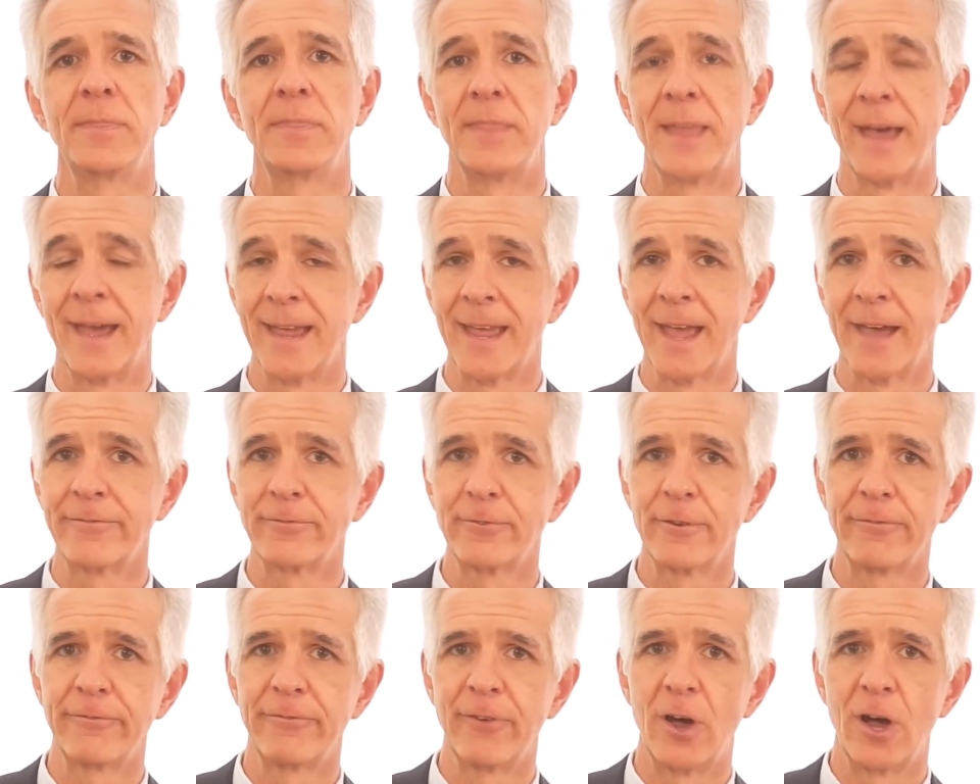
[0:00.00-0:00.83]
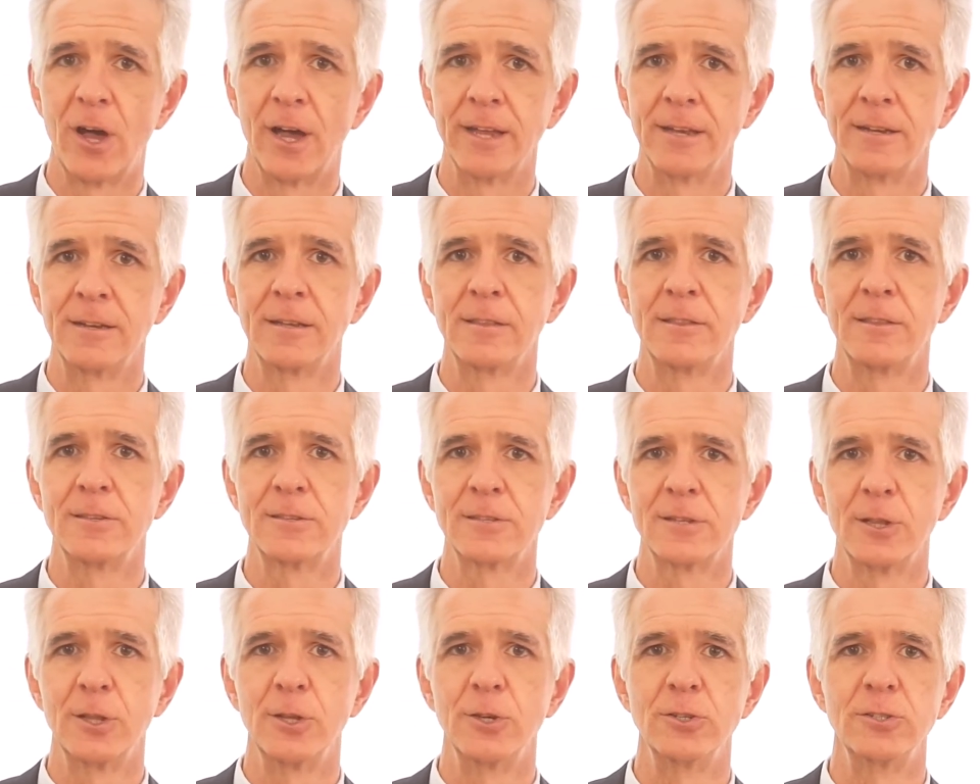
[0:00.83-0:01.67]
They have to find the
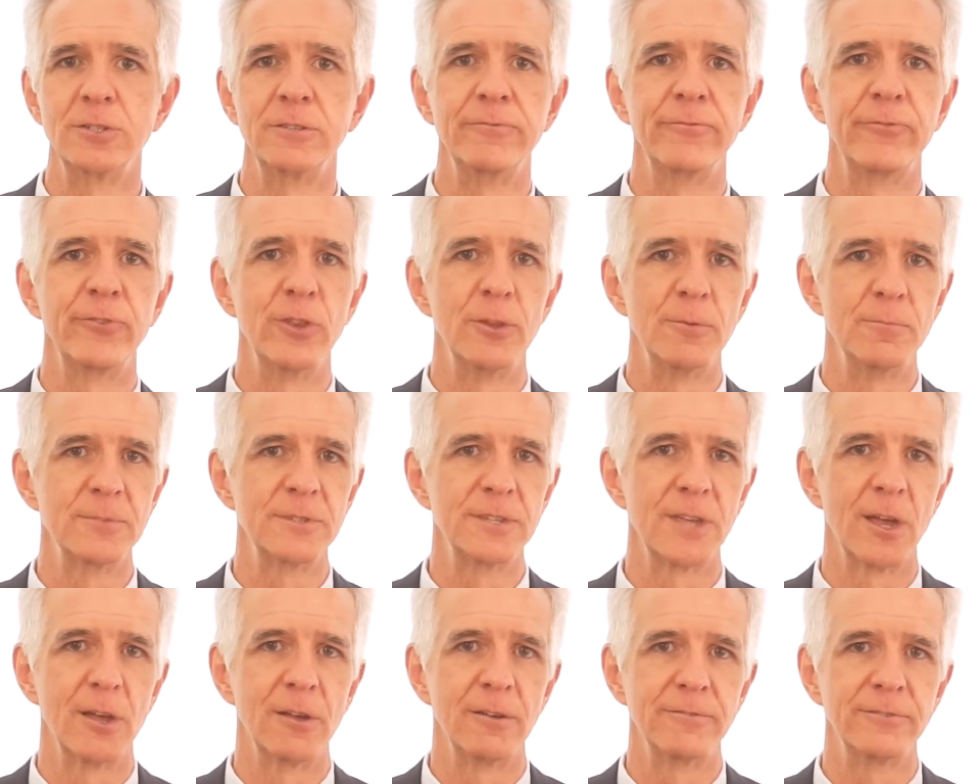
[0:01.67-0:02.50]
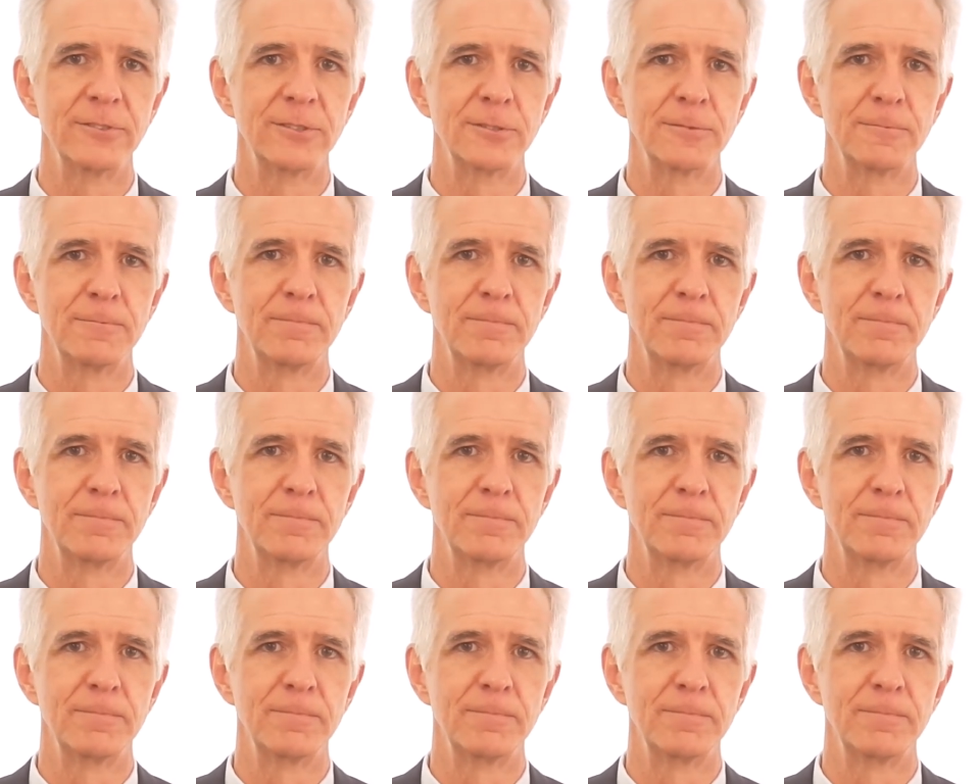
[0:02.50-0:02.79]
solution for themselves.